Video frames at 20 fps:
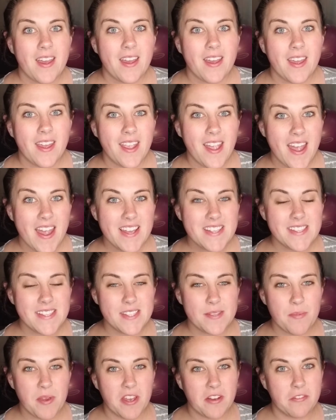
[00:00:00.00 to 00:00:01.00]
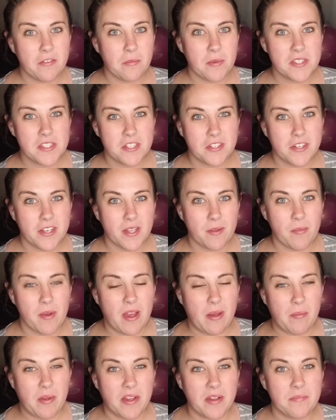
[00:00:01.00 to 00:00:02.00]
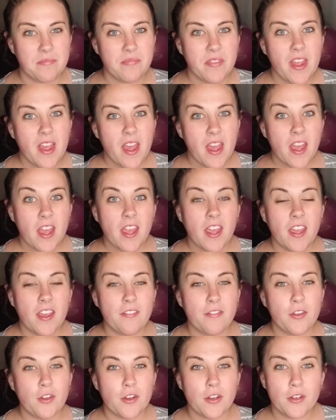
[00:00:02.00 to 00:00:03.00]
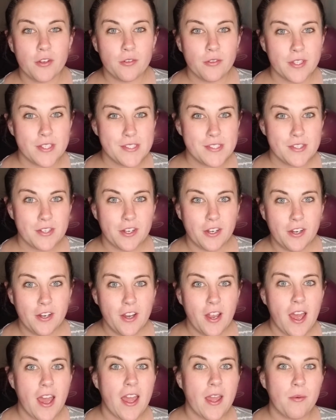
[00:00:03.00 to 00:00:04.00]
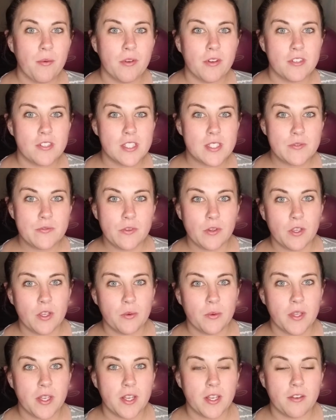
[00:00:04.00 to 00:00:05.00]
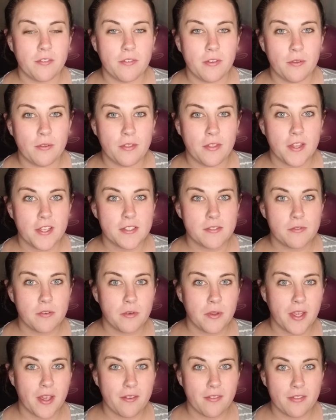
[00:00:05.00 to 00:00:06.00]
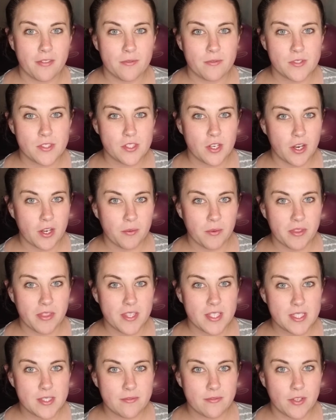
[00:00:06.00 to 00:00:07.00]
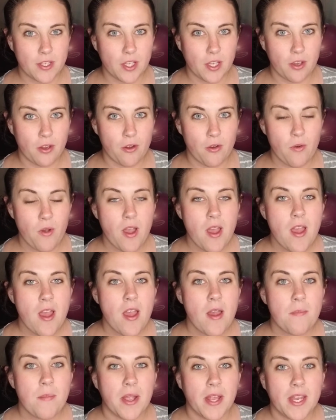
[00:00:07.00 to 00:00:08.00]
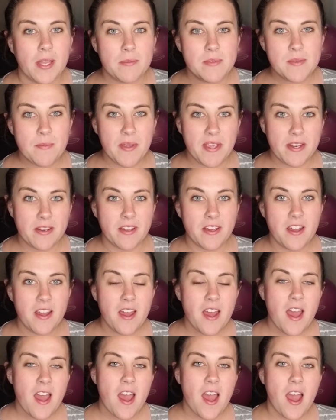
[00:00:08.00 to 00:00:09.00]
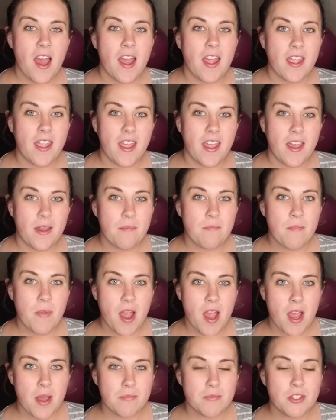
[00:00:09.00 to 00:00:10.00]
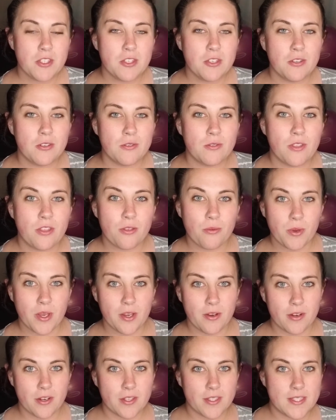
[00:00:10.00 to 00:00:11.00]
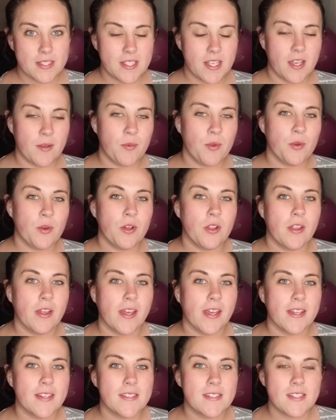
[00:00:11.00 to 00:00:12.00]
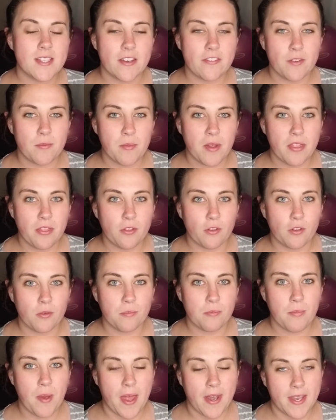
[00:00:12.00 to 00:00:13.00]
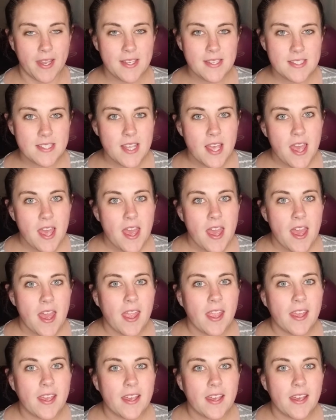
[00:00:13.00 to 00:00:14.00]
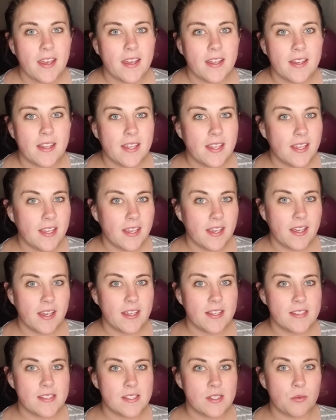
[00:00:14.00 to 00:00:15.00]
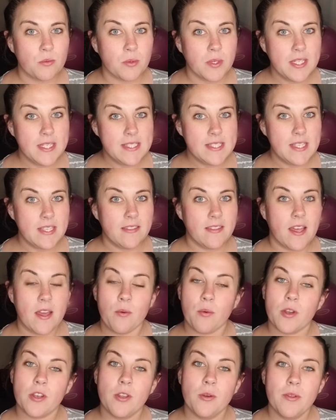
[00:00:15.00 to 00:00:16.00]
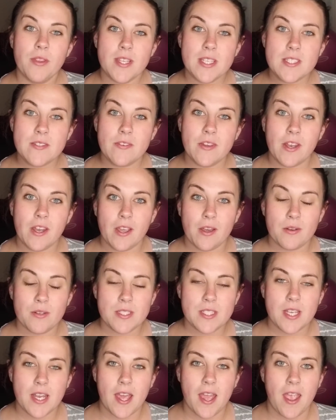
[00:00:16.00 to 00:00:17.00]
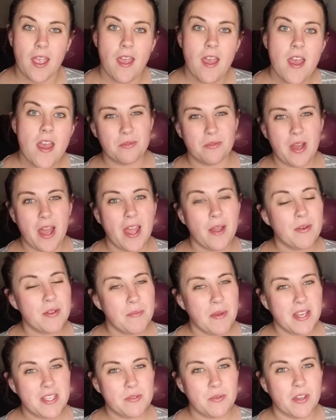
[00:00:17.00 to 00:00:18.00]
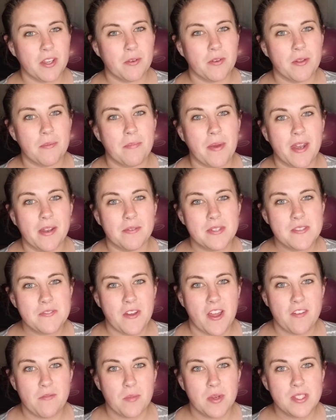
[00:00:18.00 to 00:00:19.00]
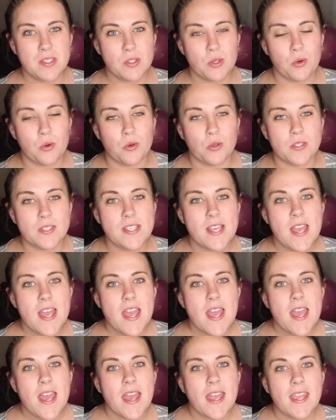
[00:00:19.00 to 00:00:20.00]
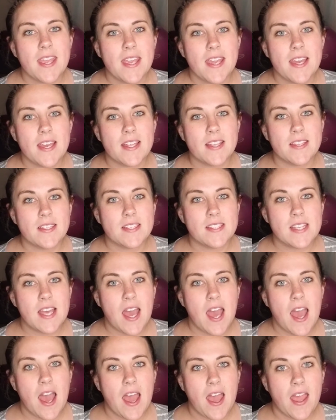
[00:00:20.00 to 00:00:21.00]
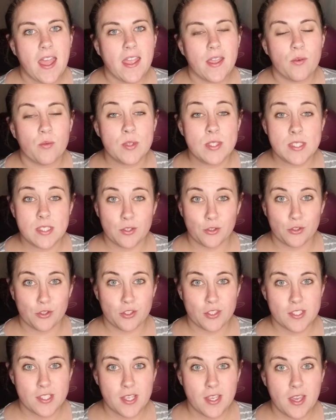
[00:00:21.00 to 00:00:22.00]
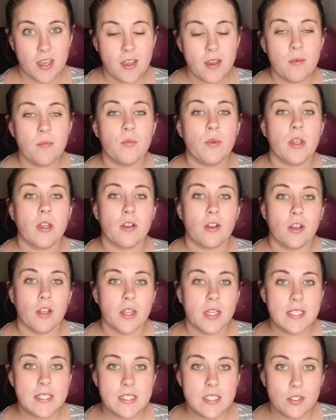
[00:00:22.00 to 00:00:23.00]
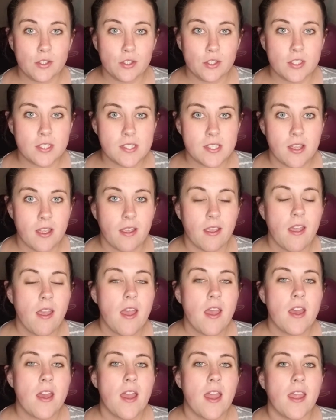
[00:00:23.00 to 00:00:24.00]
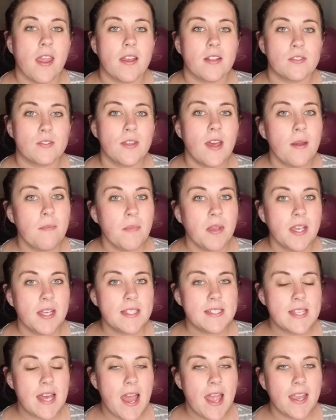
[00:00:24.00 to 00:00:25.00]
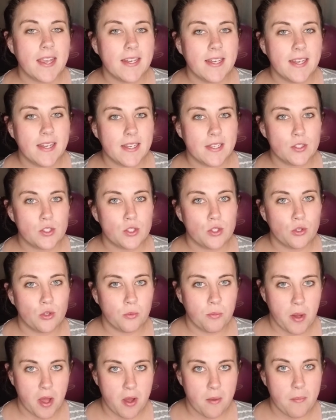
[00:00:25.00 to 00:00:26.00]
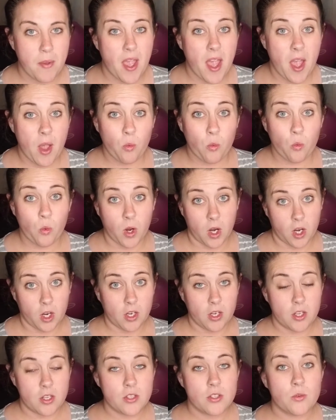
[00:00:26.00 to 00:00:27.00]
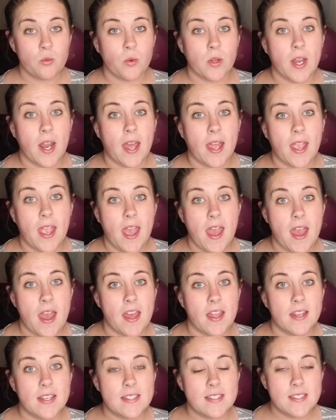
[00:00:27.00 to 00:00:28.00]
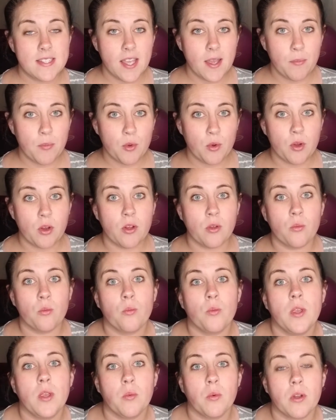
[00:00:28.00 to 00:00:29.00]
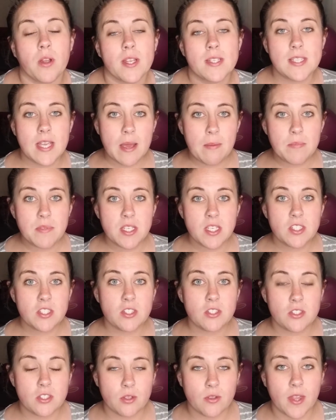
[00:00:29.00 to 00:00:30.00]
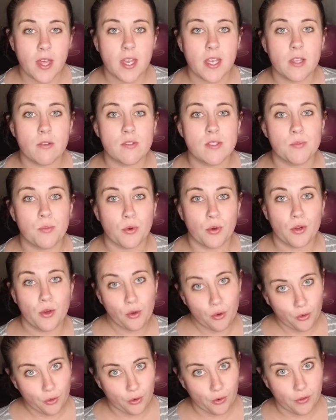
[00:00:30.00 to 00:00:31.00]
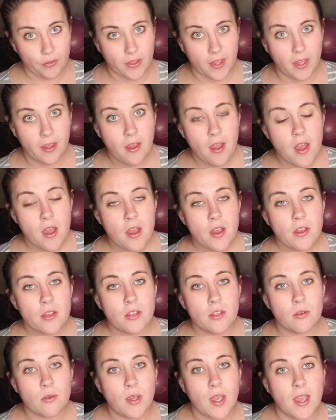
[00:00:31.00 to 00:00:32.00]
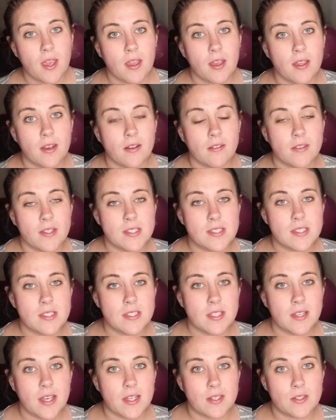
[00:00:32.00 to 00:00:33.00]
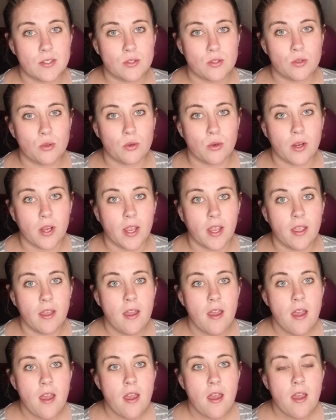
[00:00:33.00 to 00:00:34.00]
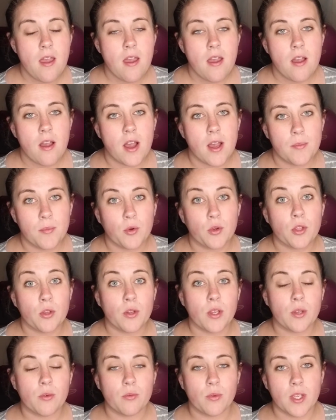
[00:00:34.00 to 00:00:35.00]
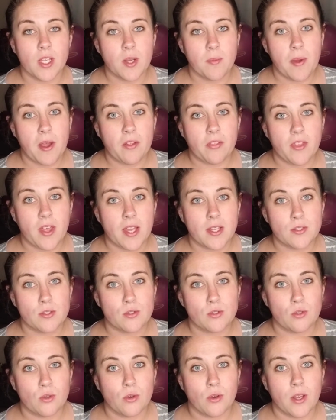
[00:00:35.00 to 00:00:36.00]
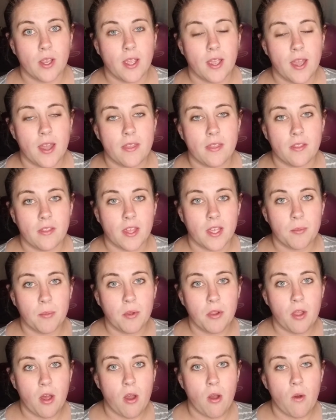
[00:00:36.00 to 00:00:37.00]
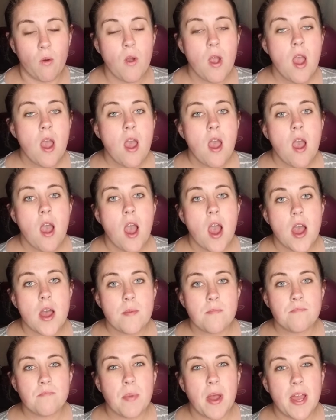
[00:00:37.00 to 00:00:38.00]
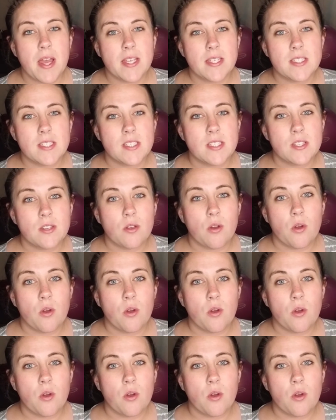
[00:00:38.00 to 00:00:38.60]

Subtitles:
Hey guys, it's Amanda from Maternity Mama. If you're a new listener, I will just fill you in on a few things before we get started with this video. My name's Amanda. I am mom to 3-year-old Samuel and 7-month-old Bennett, and he is the reason that we're doing this video today. I went back to work when Bennett was 5 months old, and I was still nursing him. We are currently still nursing, and so that means I needed to pump at work. When I had Samuel, we were attempting to do that. He was born early. You can listen to that story, or you can read about that story and the link below. But